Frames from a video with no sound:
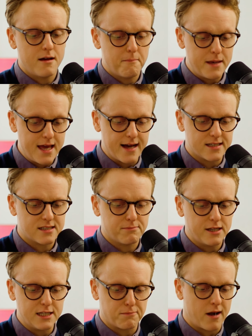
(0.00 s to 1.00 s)
P.S.
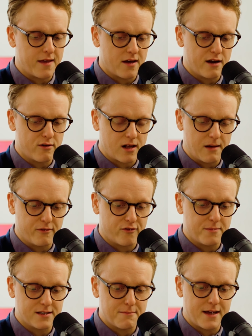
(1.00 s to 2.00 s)
Please pray that I recover
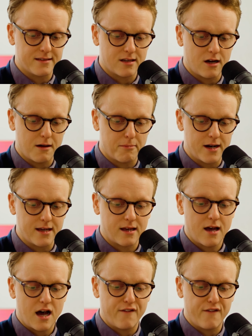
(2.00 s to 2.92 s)
from this immense heartbreak.